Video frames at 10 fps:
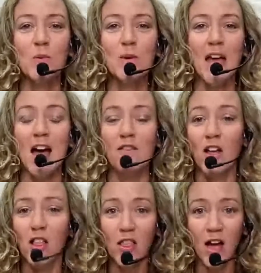We have
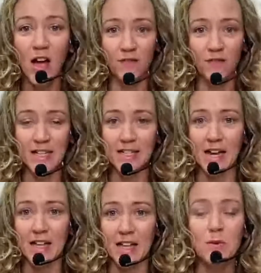a lot of
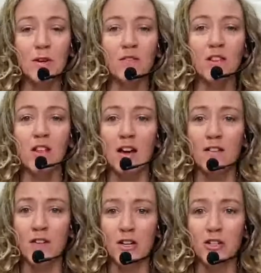vitality. We have a lot
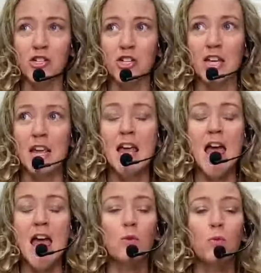of energy,
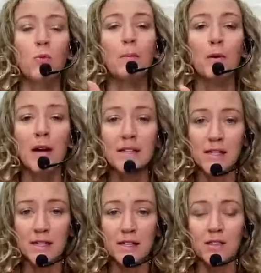and we're
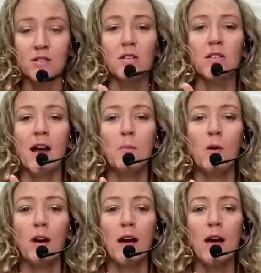present. There's a lot
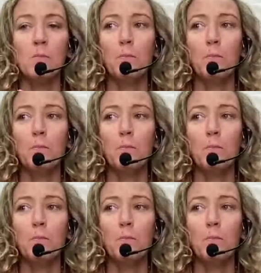more